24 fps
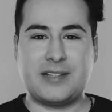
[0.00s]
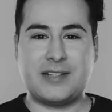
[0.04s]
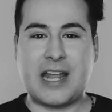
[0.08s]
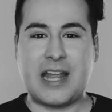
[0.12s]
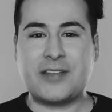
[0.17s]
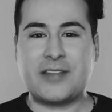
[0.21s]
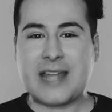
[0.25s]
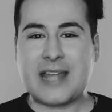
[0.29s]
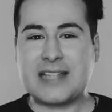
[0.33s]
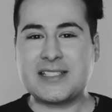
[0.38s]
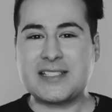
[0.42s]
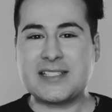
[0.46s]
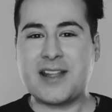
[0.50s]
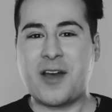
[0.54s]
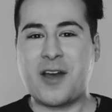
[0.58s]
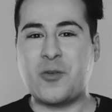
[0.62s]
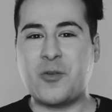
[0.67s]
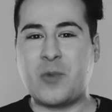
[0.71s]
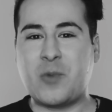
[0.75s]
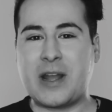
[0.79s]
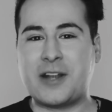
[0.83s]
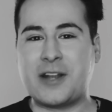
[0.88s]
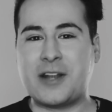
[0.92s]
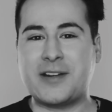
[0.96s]
Now, that's
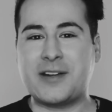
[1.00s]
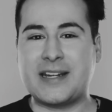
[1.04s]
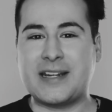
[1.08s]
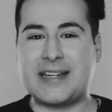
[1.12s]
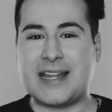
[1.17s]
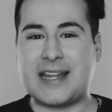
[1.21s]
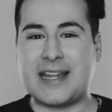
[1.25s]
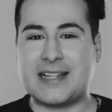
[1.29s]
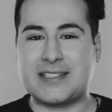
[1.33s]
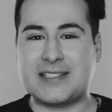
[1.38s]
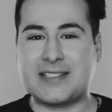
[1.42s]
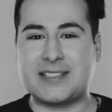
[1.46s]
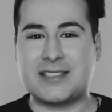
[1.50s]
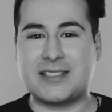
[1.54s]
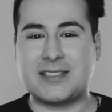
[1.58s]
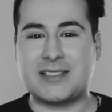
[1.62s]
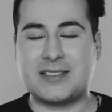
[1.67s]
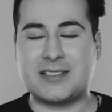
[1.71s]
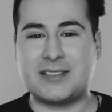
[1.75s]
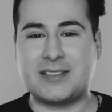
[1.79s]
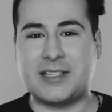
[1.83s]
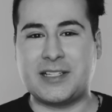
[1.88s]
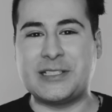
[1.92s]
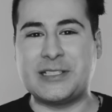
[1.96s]
not where it
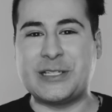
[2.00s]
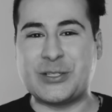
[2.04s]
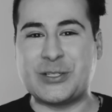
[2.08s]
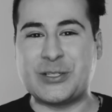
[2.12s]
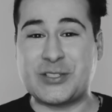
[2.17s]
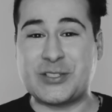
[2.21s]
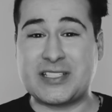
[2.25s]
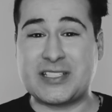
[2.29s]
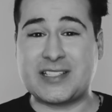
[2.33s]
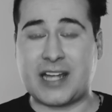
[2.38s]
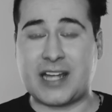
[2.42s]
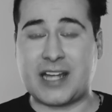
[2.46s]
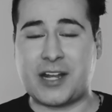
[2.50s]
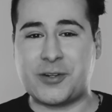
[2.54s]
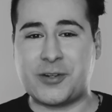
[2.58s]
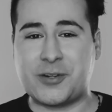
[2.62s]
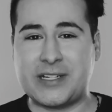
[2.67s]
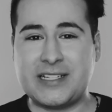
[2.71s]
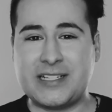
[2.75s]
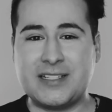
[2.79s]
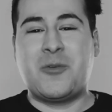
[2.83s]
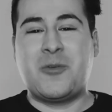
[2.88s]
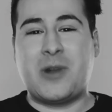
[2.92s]
gets a little scary.